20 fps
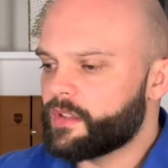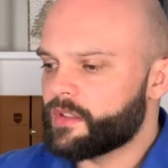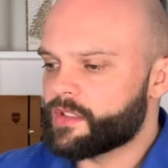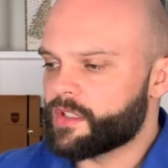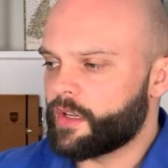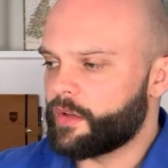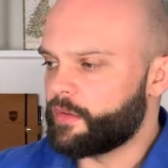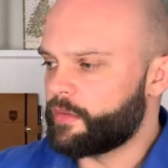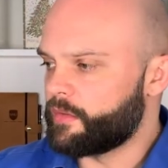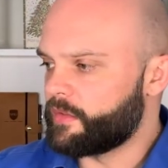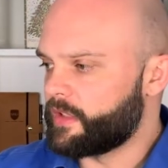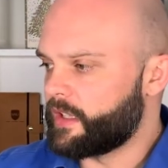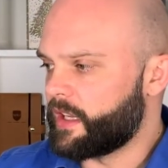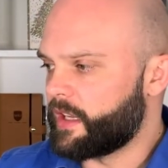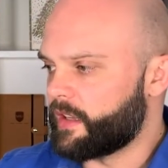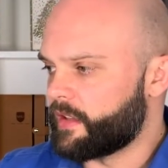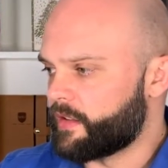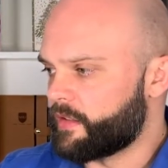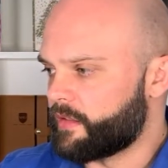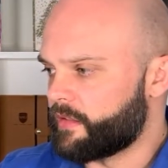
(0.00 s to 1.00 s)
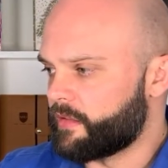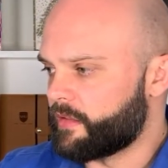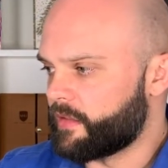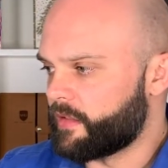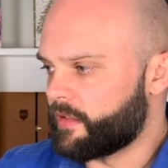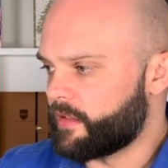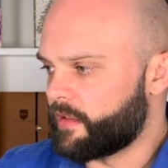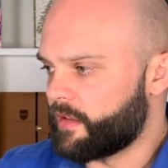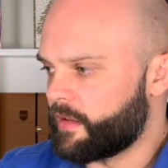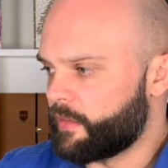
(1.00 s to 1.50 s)
So yeah,
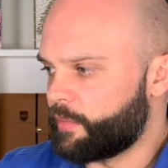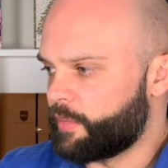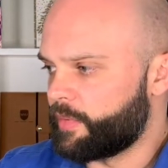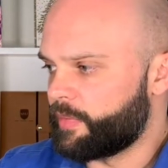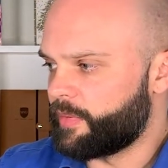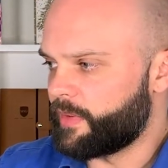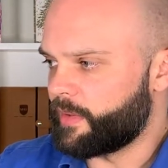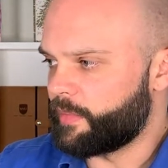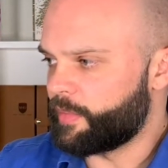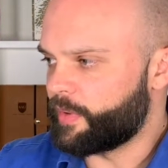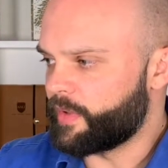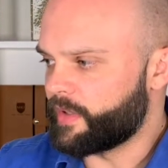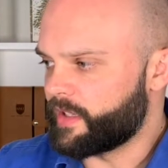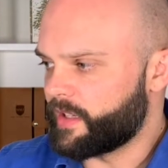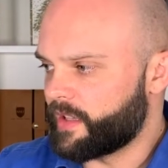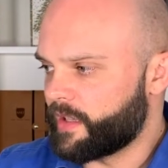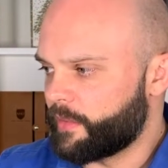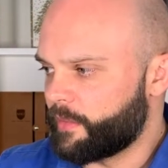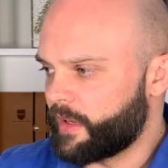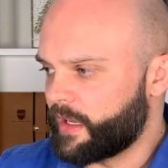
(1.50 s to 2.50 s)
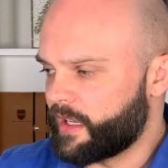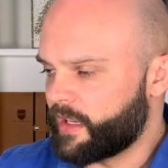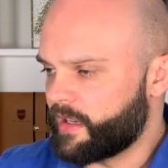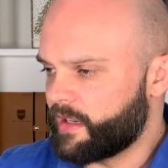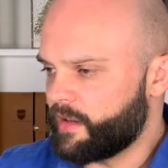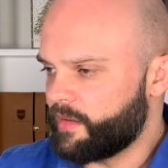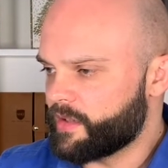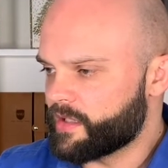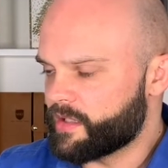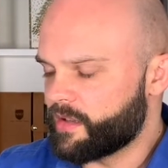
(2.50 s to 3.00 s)
I'll point you on that way. I
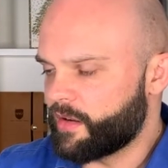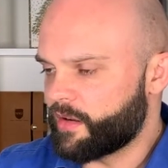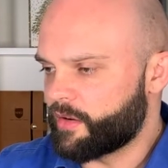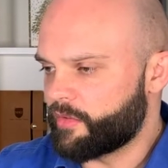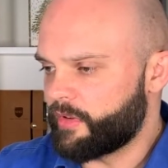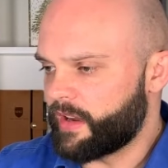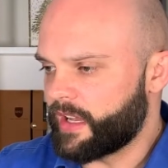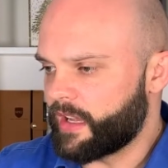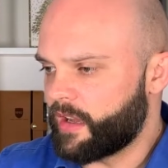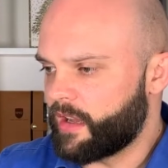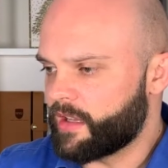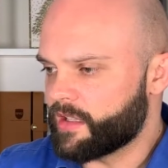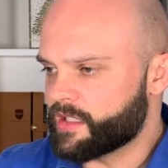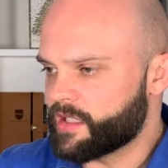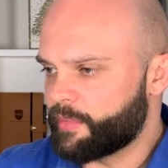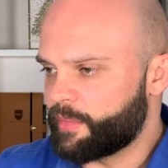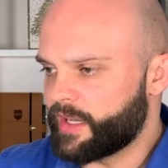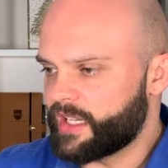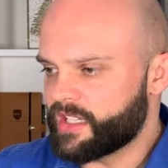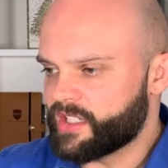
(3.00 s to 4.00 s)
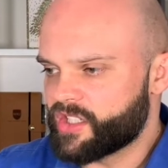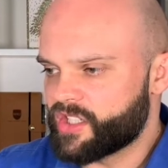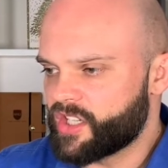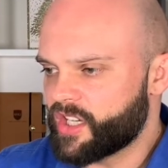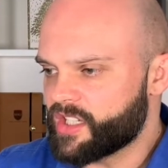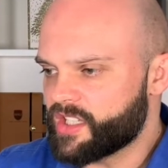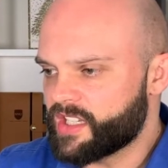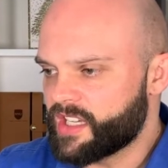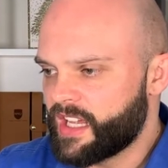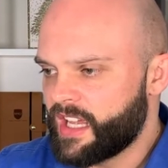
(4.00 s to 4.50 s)
know it's not a great answer, but it's
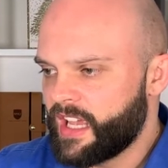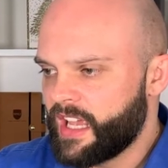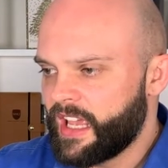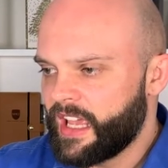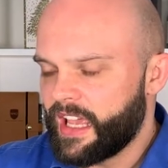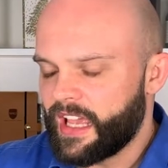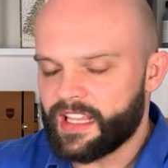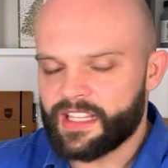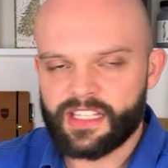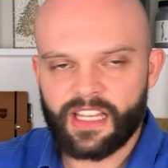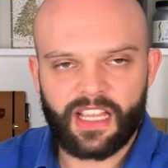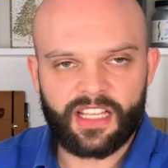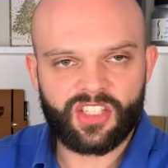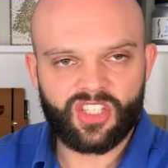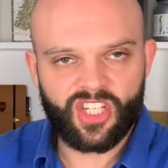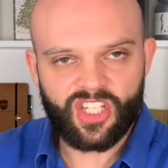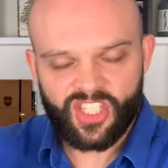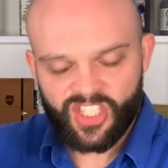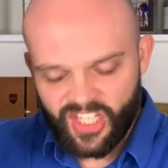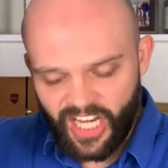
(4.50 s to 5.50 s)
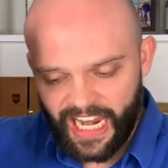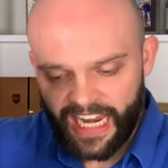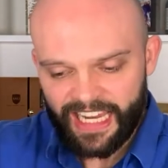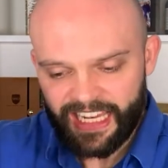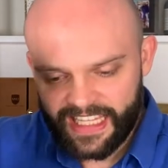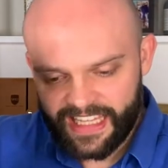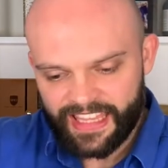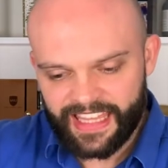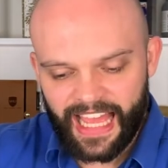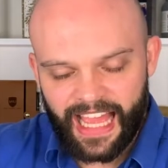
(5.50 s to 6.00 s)
just
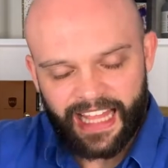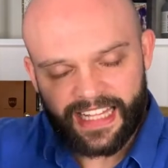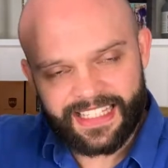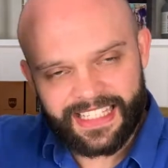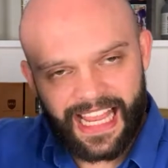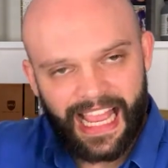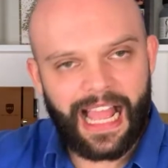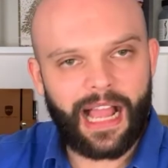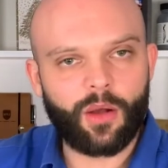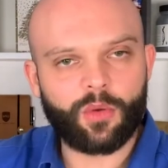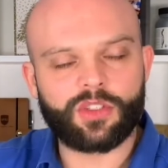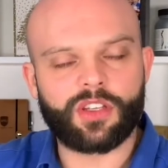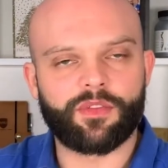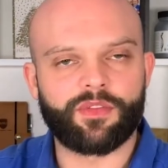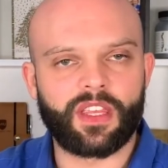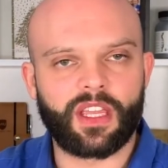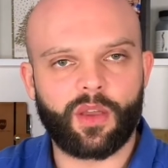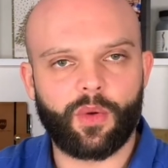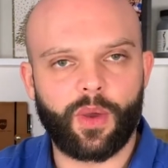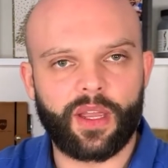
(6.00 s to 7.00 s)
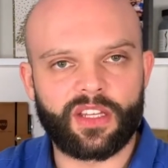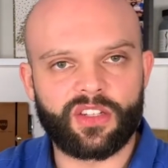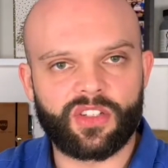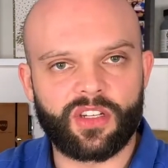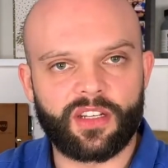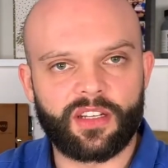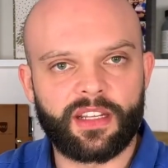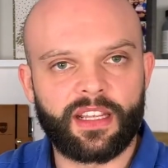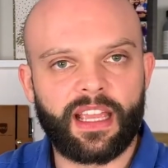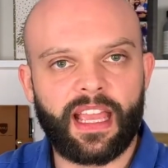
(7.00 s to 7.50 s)
take that out of the
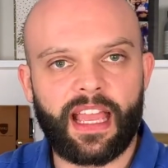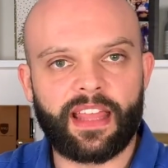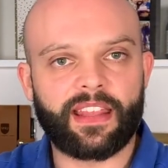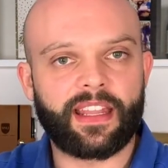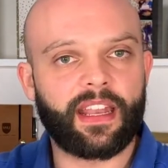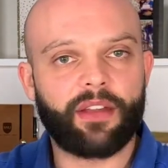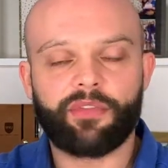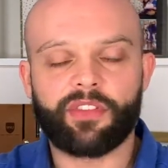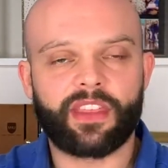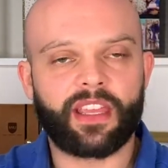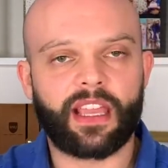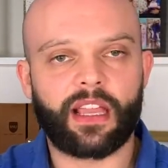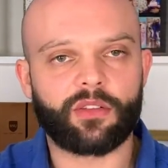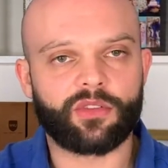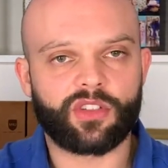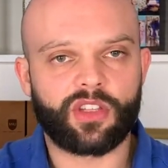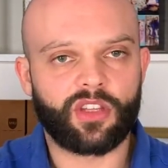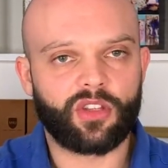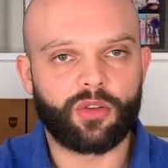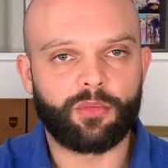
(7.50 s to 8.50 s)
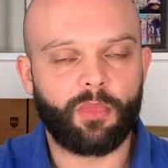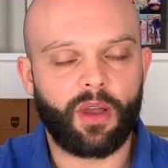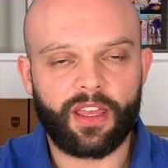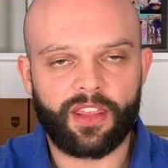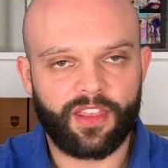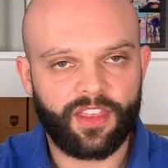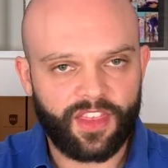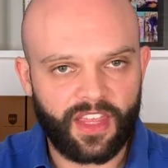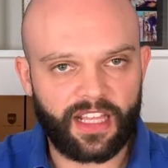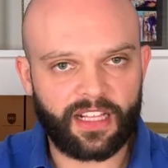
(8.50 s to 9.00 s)
equation, and then everything else that you
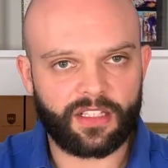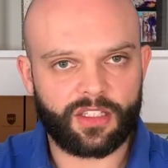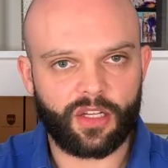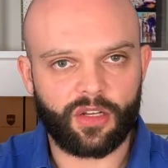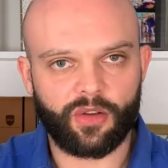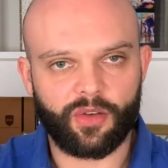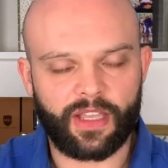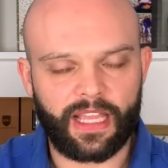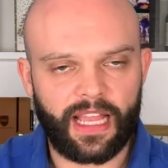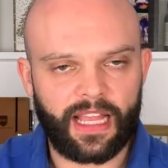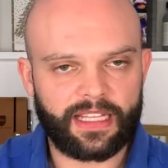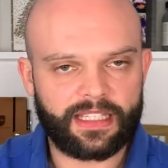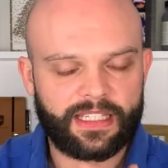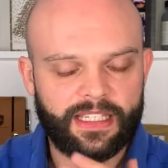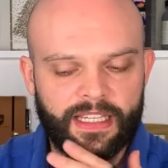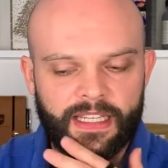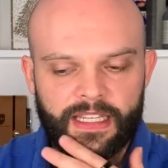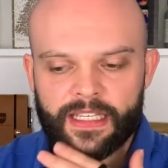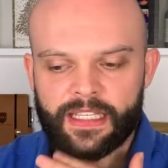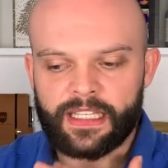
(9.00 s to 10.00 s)
might think to look at.